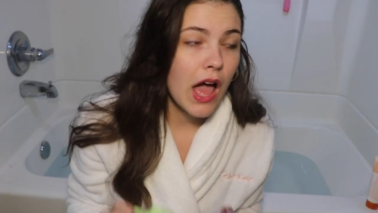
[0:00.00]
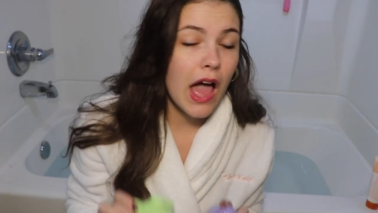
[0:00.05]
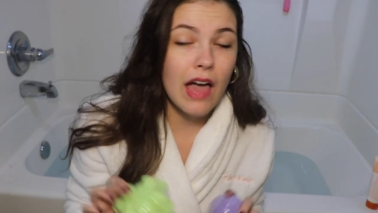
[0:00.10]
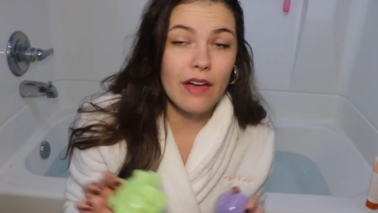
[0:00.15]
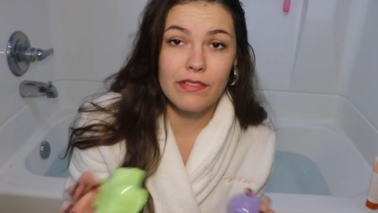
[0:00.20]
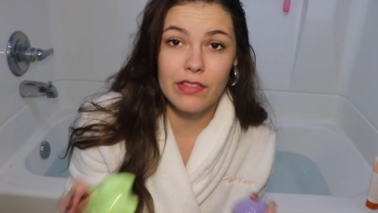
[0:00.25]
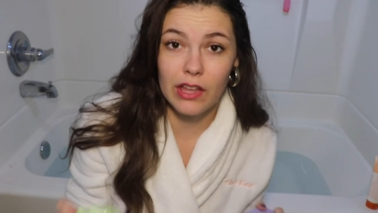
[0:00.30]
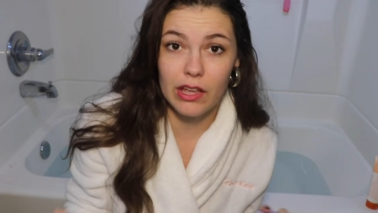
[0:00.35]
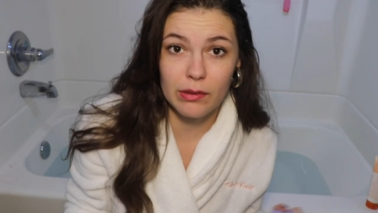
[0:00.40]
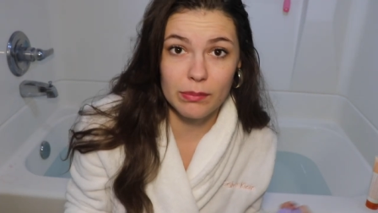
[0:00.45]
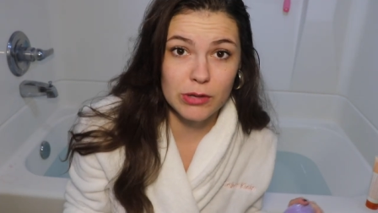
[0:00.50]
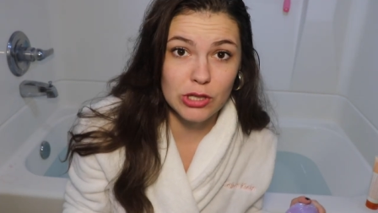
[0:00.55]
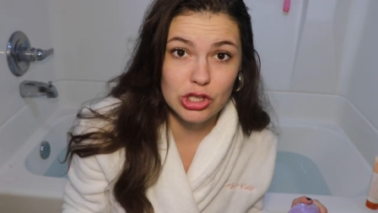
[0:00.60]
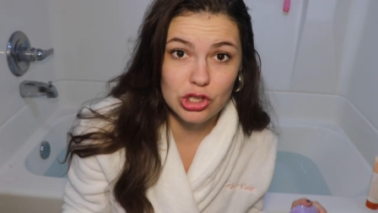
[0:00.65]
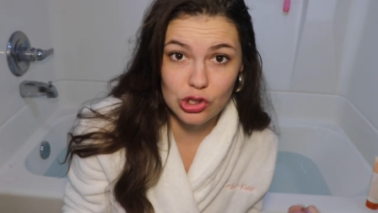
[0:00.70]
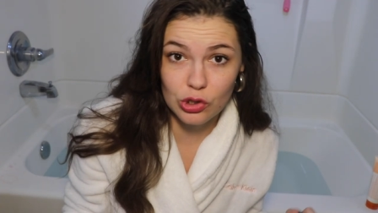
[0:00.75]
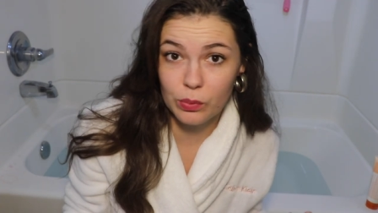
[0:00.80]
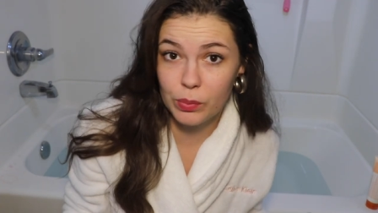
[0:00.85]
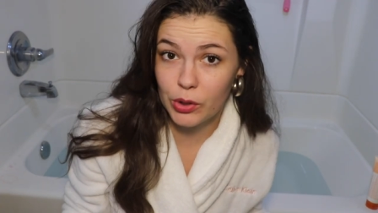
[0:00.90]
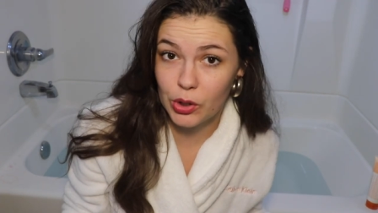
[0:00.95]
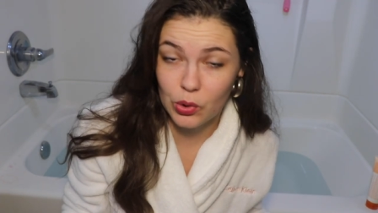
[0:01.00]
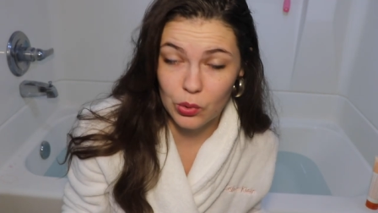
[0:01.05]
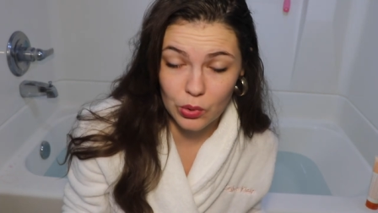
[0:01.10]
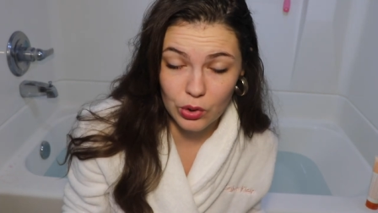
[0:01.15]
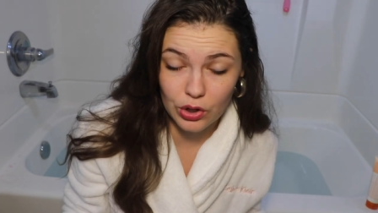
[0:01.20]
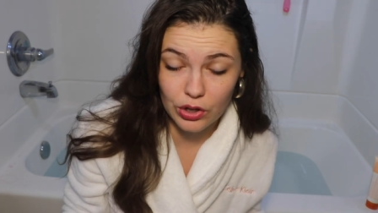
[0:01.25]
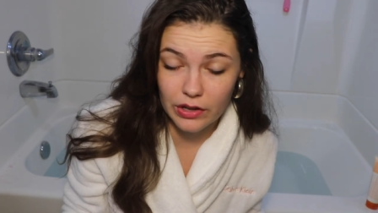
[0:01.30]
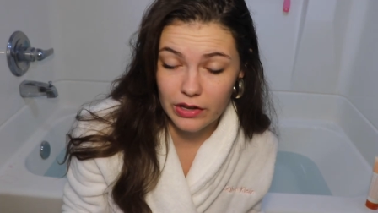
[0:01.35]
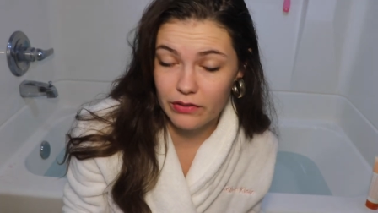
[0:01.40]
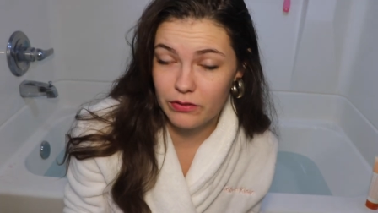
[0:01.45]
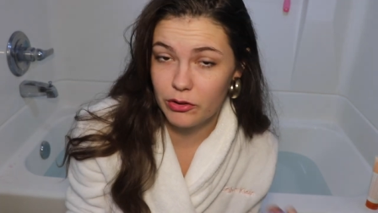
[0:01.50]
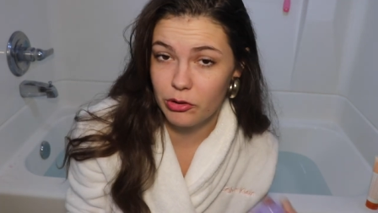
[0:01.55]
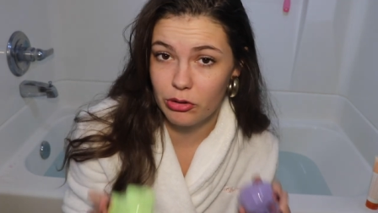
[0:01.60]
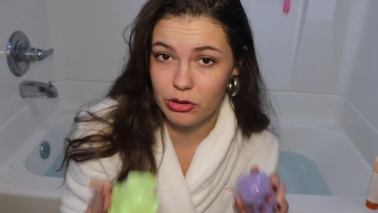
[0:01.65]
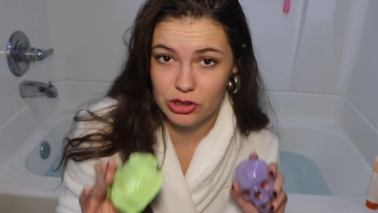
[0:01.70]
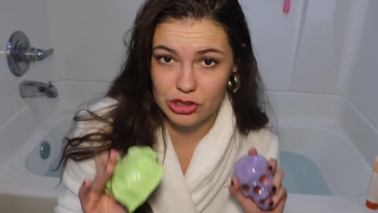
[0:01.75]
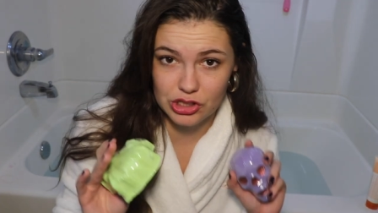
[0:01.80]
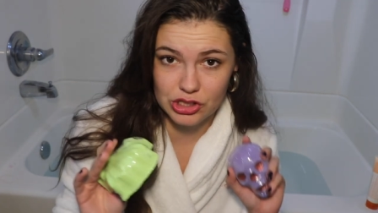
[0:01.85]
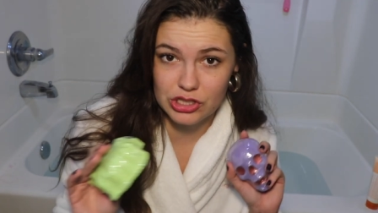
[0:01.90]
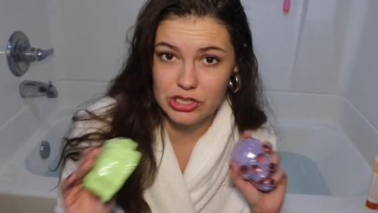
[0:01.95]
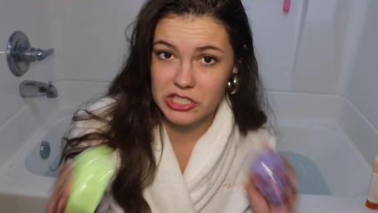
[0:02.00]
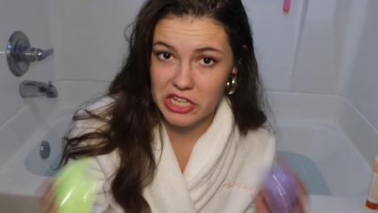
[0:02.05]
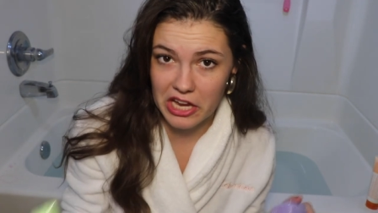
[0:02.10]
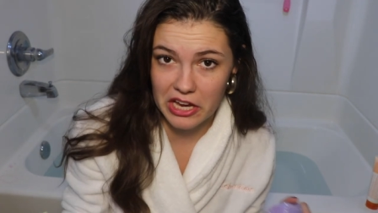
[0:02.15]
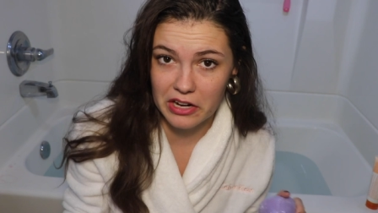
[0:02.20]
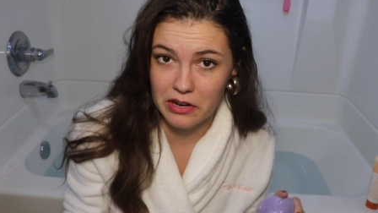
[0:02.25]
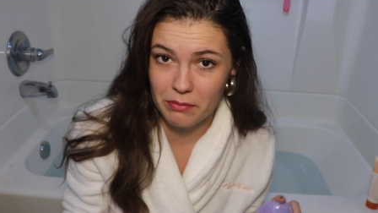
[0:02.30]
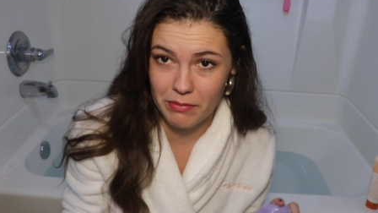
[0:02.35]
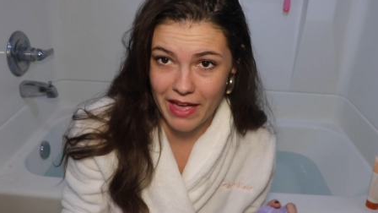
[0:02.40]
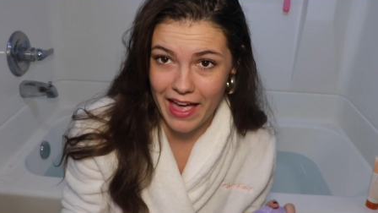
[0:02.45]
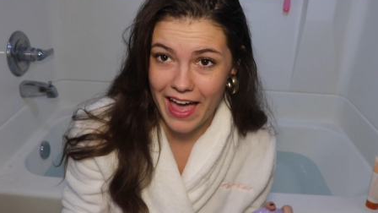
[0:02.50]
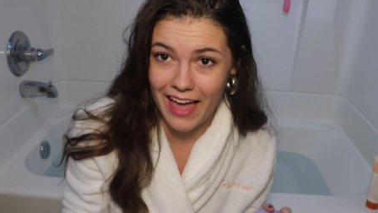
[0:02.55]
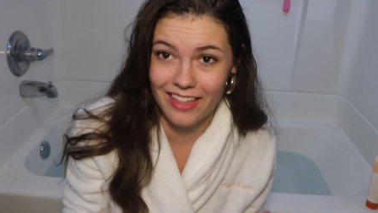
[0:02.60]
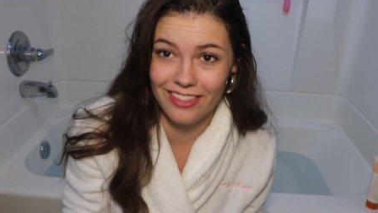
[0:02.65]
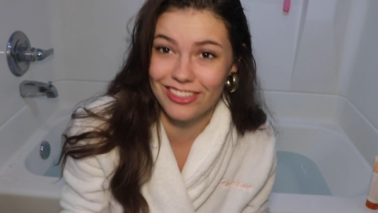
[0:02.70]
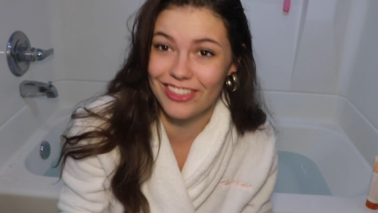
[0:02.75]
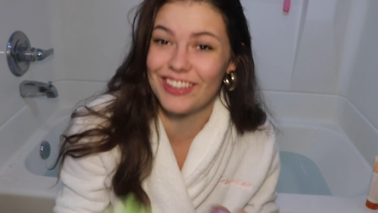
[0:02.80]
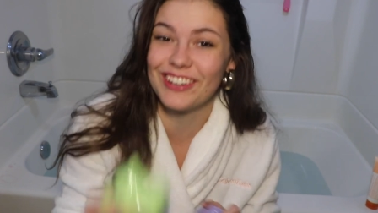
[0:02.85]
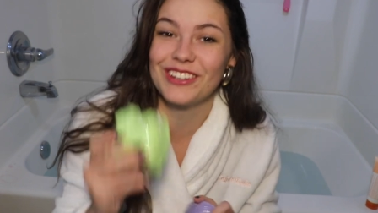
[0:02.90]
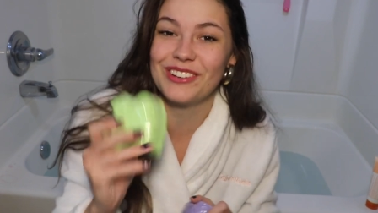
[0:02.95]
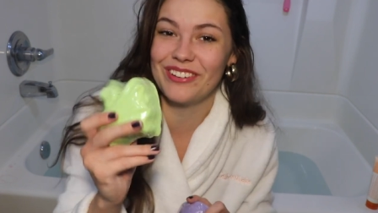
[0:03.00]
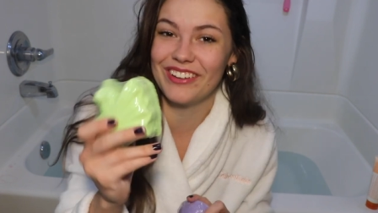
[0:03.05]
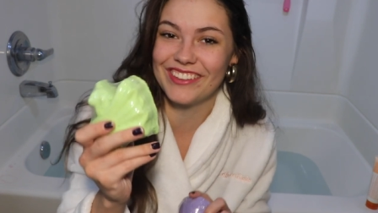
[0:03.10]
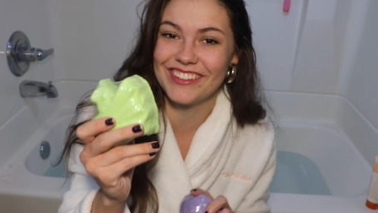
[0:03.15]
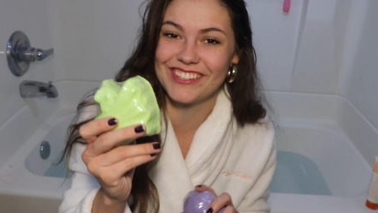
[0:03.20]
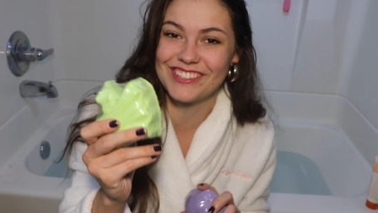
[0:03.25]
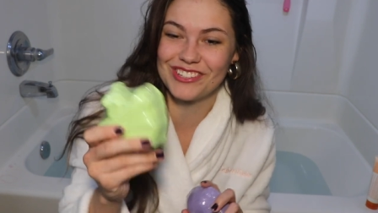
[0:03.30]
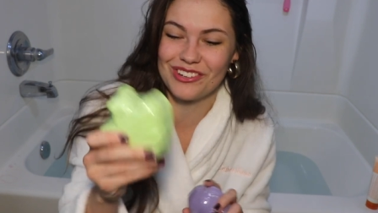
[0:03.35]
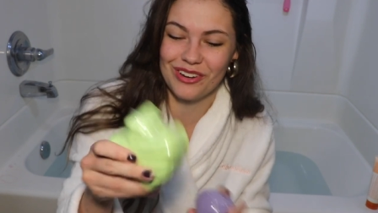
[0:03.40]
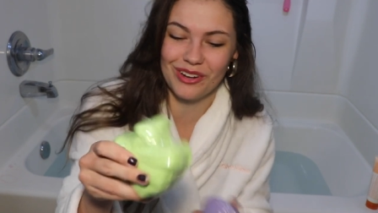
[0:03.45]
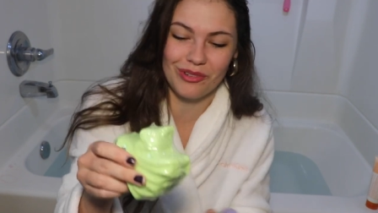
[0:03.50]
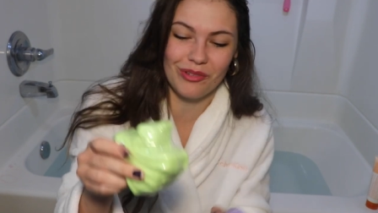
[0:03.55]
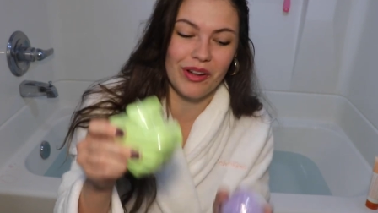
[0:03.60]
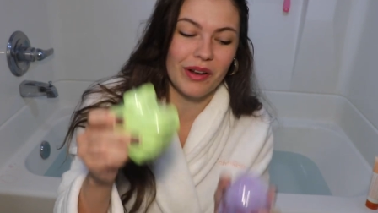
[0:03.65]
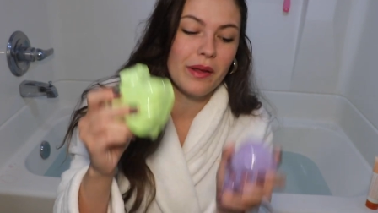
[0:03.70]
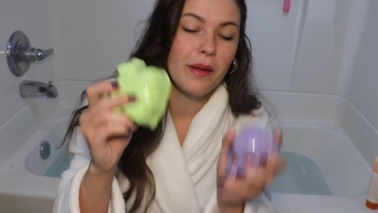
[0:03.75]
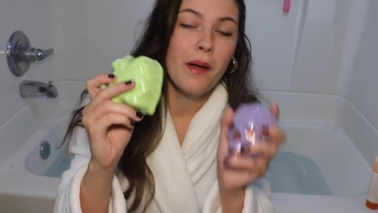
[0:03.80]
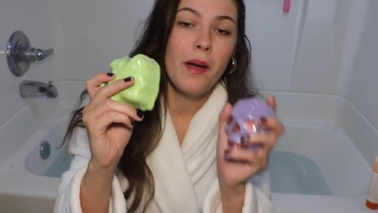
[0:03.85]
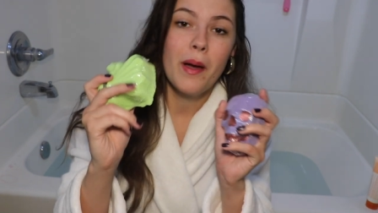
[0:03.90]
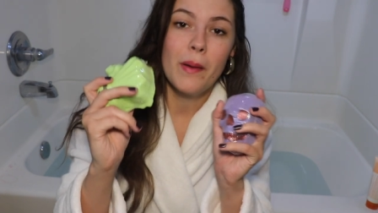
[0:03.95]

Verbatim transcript: I feel like it'd be super cool if you were just taking a bath and you had this green one.